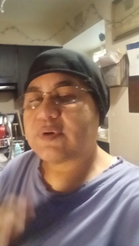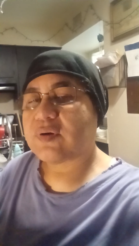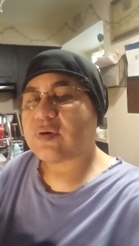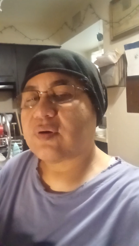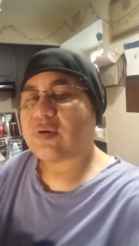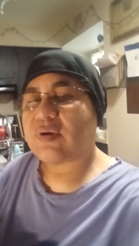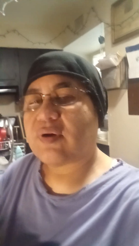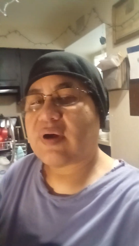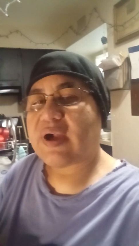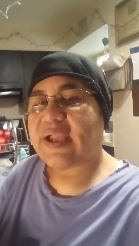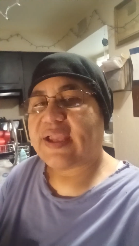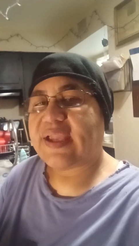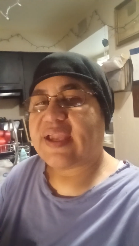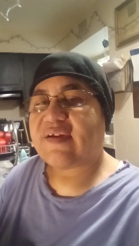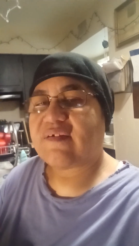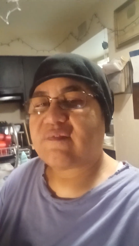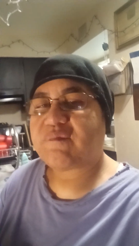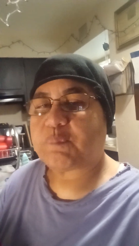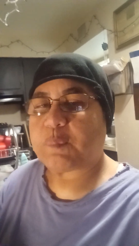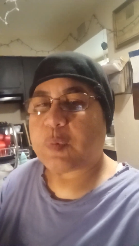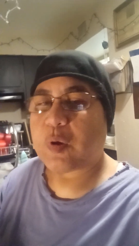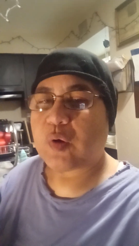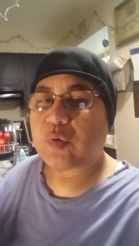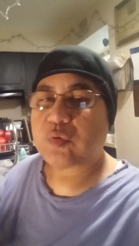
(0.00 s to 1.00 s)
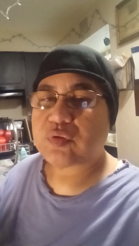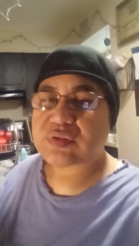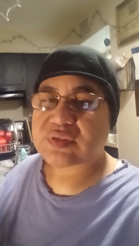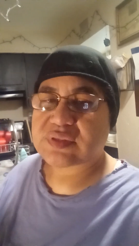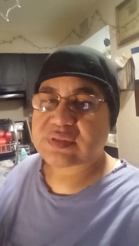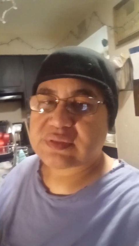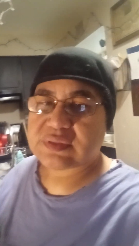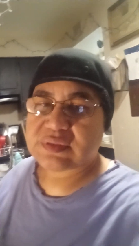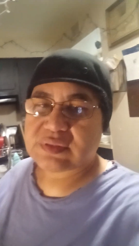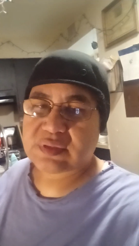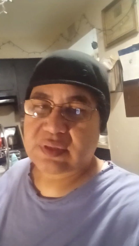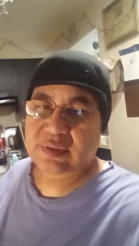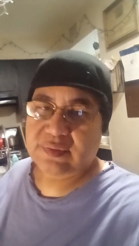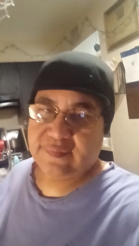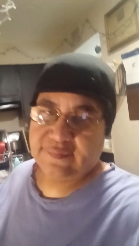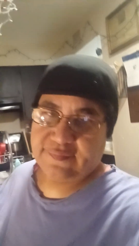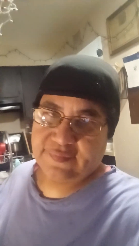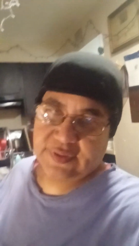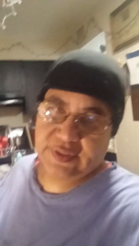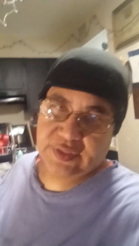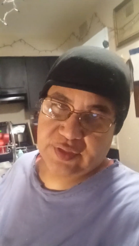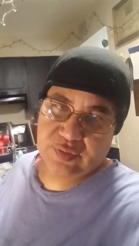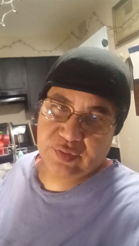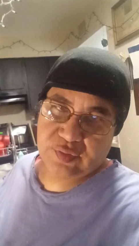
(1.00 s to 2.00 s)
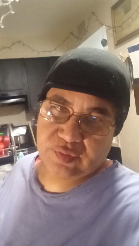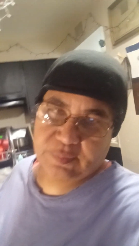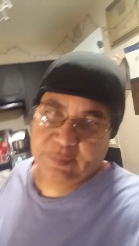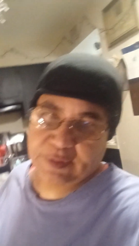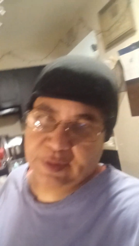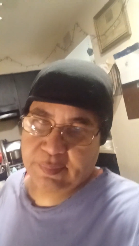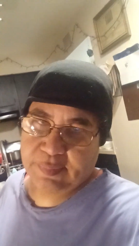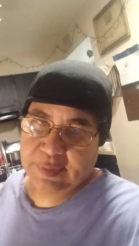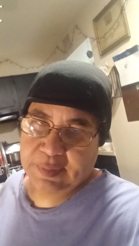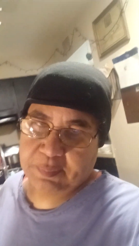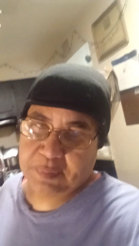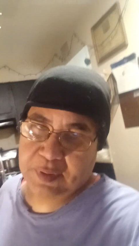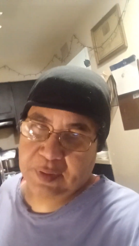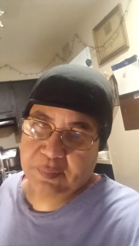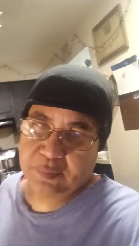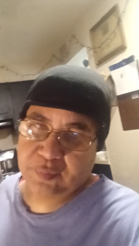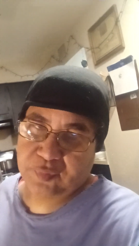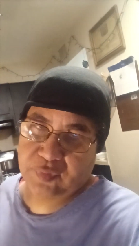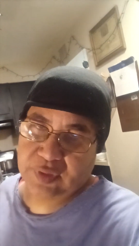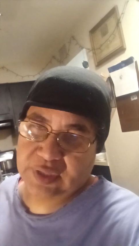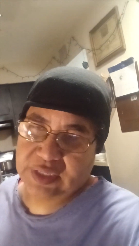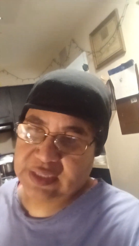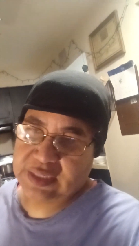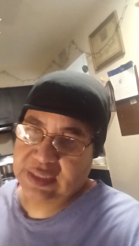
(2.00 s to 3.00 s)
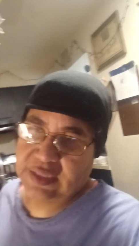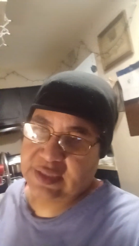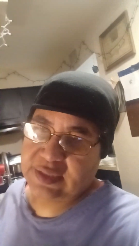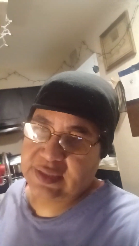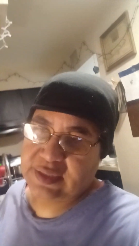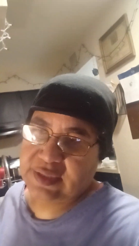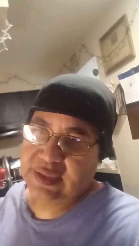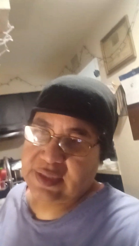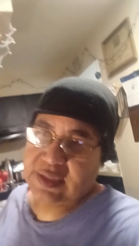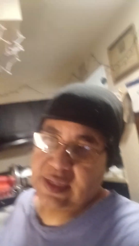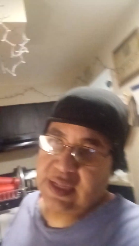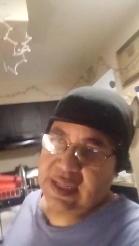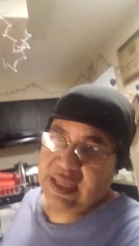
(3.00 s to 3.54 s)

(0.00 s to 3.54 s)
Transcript: ago i have posted a video about my pomeranian